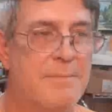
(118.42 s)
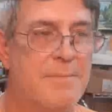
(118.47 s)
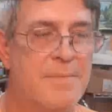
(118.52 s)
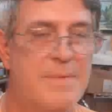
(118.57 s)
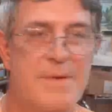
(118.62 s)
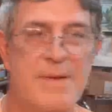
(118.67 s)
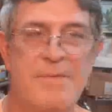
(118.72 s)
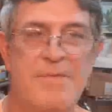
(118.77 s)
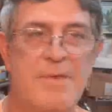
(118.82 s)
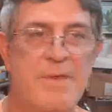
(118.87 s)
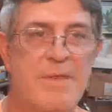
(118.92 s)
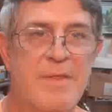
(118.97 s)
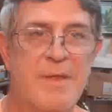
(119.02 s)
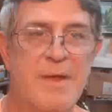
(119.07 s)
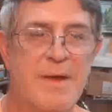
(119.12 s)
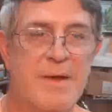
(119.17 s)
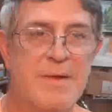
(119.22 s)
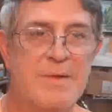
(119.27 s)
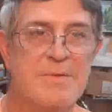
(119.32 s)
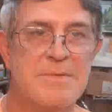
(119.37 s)
different
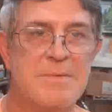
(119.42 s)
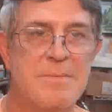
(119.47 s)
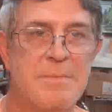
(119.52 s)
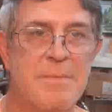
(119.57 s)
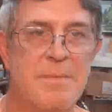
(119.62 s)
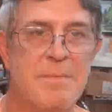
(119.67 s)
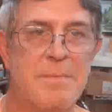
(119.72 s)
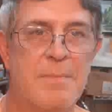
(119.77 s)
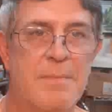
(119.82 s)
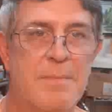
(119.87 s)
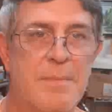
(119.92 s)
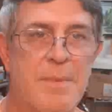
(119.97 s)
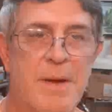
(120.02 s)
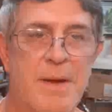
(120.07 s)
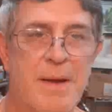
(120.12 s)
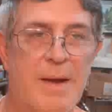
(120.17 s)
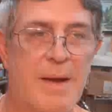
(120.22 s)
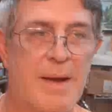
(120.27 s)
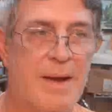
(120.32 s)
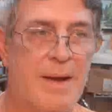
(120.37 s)
things,
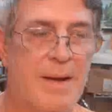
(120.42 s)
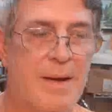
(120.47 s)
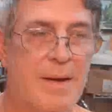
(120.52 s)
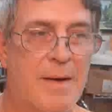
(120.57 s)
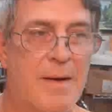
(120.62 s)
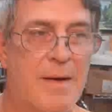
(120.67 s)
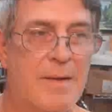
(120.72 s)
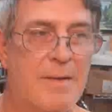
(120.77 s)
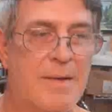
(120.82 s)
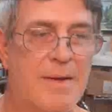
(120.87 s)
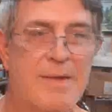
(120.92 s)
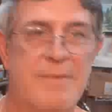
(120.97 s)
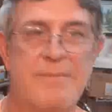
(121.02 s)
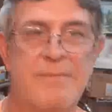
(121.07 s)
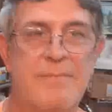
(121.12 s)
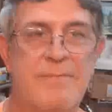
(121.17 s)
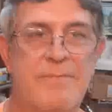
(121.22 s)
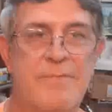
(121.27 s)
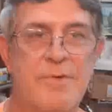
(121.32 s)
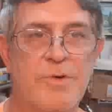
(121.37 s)
like
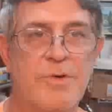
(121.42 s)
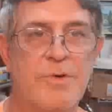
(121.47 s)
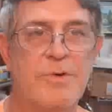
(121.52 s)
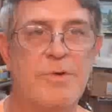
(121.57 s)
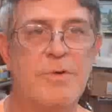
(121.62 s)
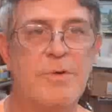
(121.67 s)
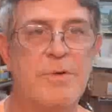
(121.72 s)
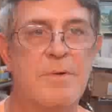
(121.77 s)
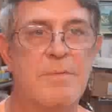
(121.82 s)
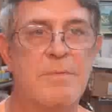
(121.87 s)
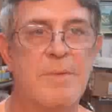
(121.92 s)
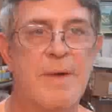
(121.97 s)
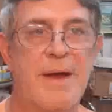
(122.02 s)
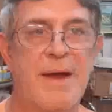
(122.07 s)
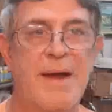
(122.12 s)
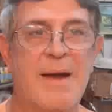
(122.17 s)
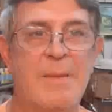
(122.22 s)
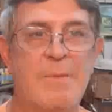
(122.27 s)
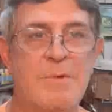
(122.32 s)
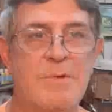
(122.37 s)
fruit or
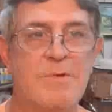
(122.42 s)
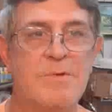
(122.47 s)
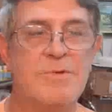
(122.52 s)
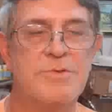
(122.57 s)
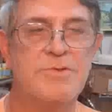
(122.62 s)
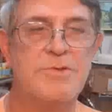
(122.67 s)
animals